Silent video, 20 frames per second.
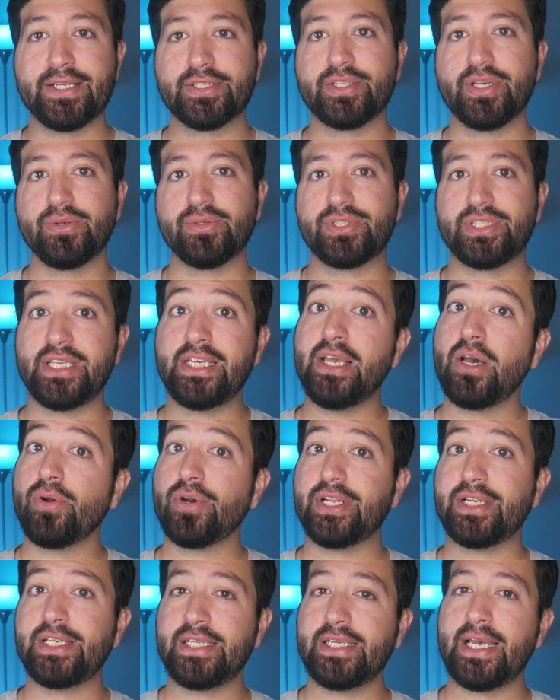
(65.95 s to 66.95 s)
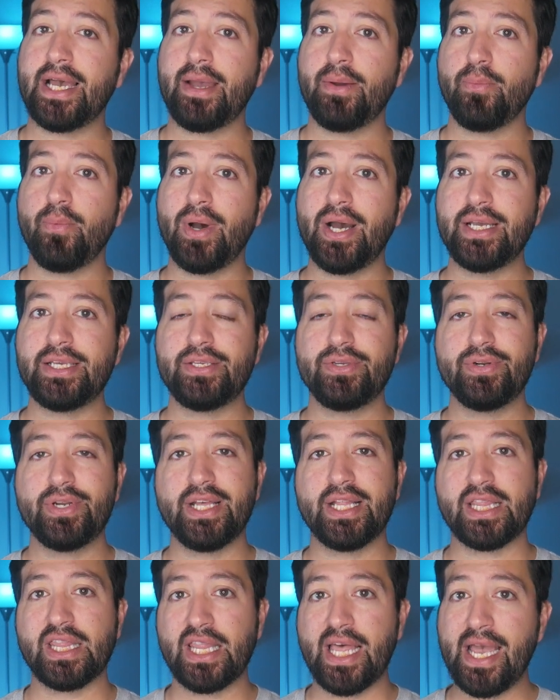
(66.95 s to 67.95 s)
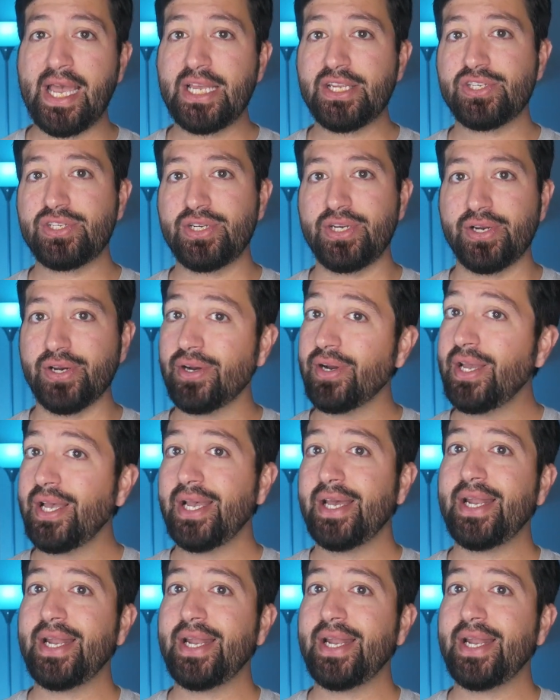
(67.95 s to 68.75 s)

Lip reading: SoC on a DIY unit last year,